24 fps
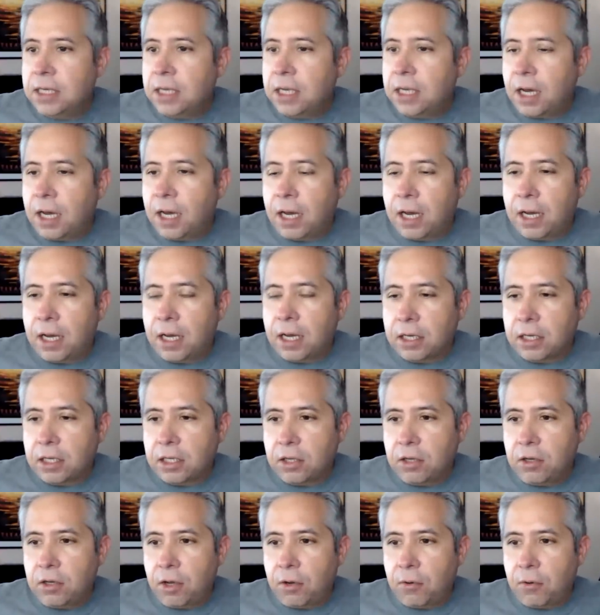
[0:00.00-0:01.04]
Uh,
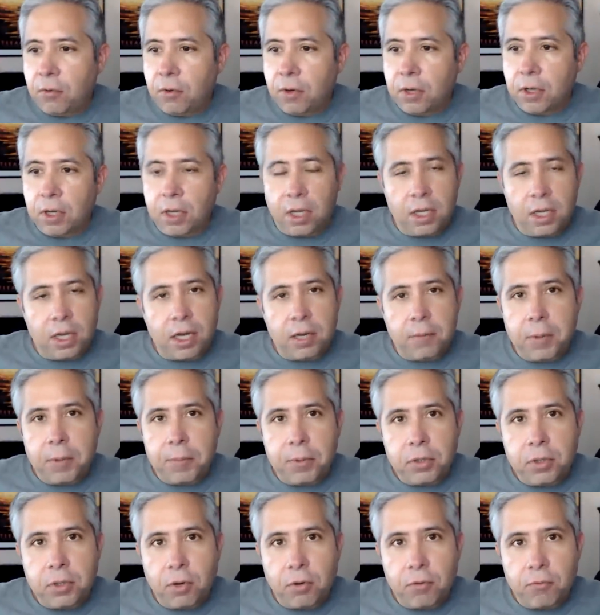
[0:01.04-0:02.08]
you know, a, a lot of people
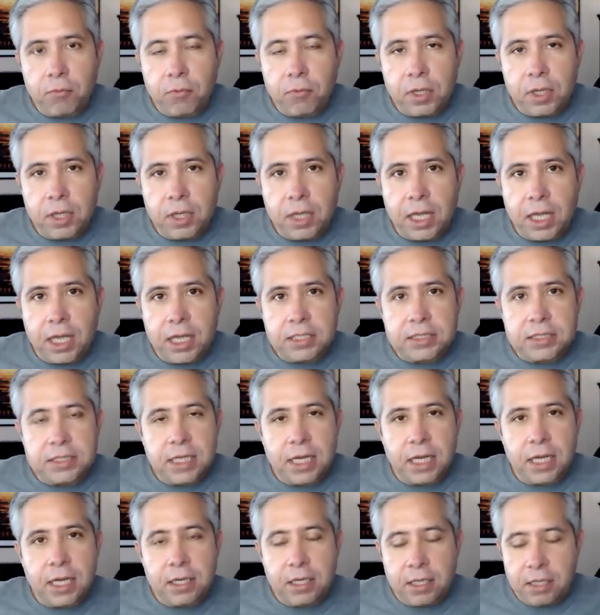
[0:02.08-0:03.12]
don't realize
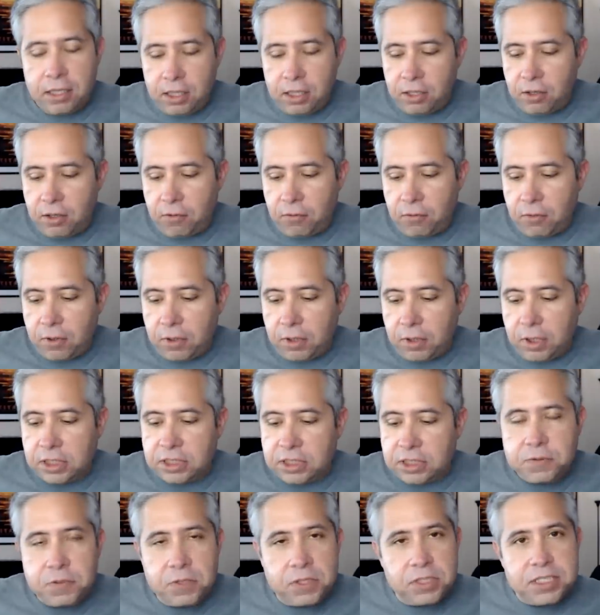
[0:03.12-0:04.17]
that, you know,
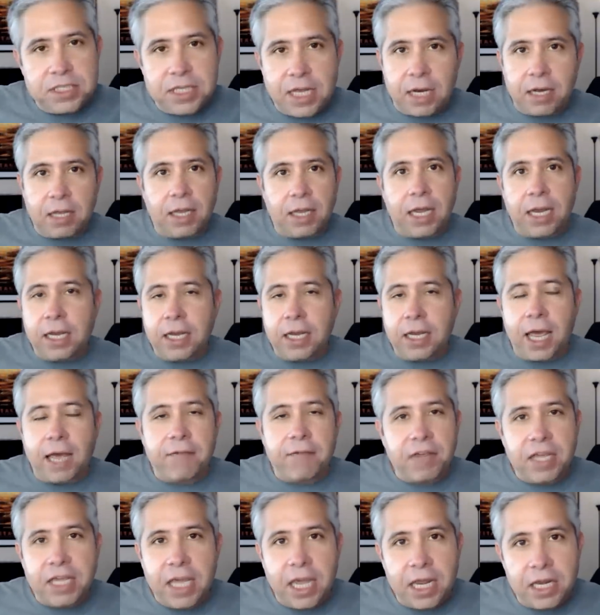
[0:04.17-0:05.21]
satellite
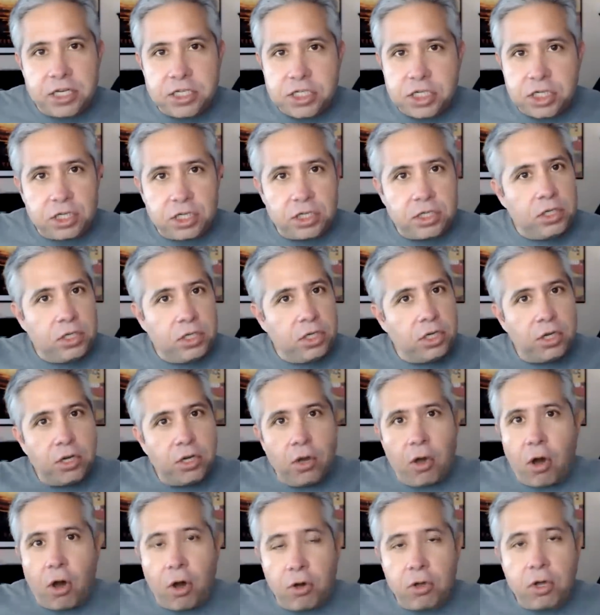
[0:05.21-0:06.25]
navigation, you know,
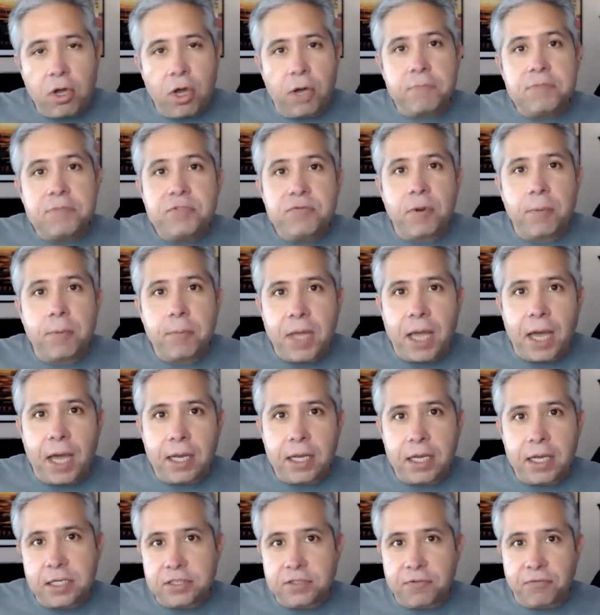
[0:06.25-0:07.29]
all comes from that.
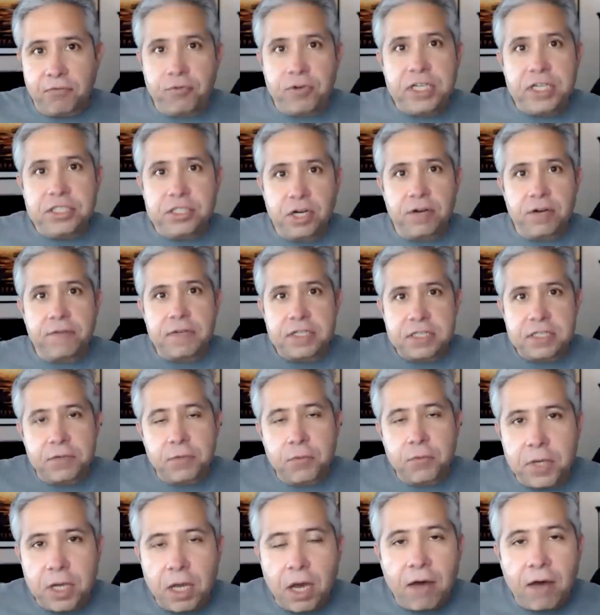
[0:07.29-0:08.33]
It's a free service that
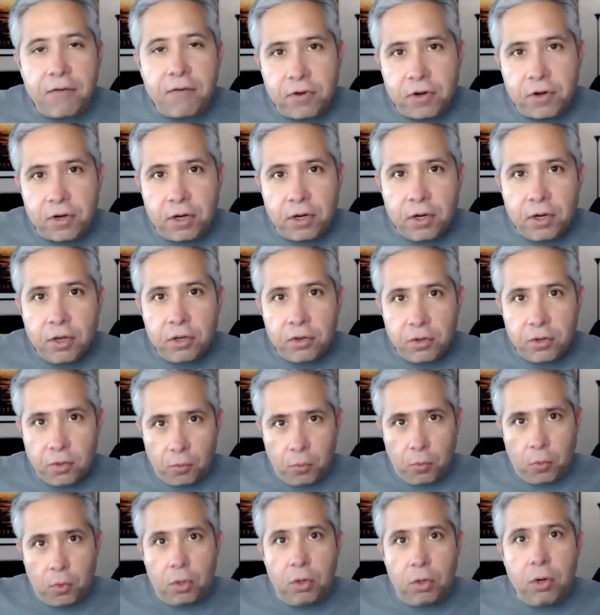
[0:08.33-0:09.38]
we offer the
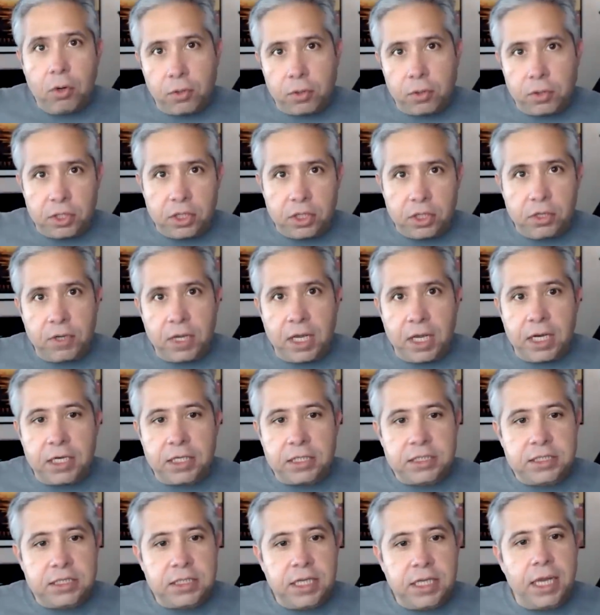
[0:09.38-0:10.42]
world, the United
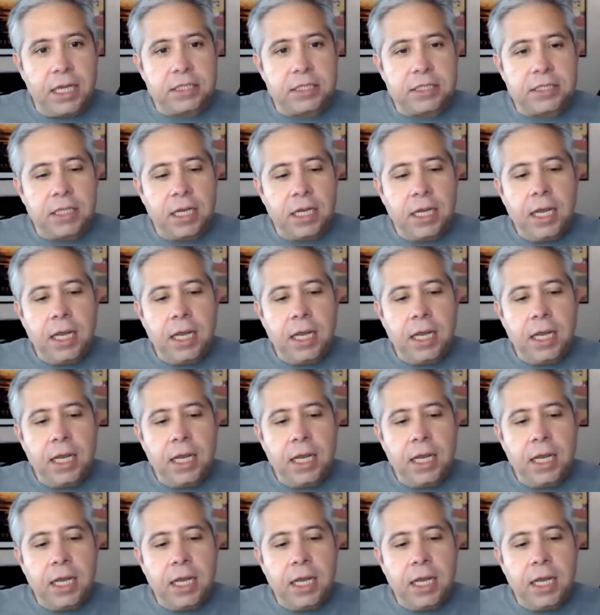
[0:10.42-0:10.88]
States.